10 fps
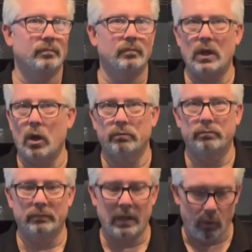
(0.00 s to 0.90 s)
No,
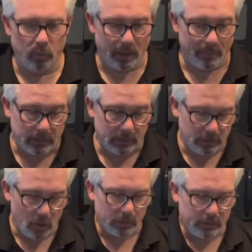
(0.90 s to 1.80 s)
not really. I mean,
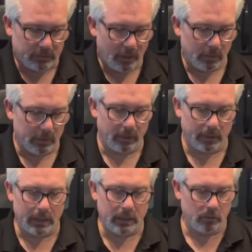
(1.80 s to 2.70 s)
the only assembly is
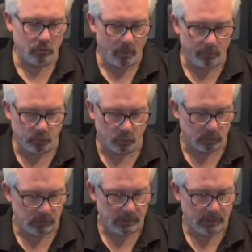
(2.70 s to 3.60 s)
like any other Dremel
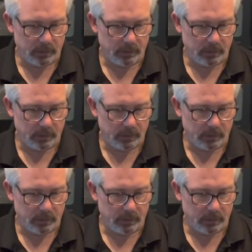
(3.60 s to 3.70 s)
tool.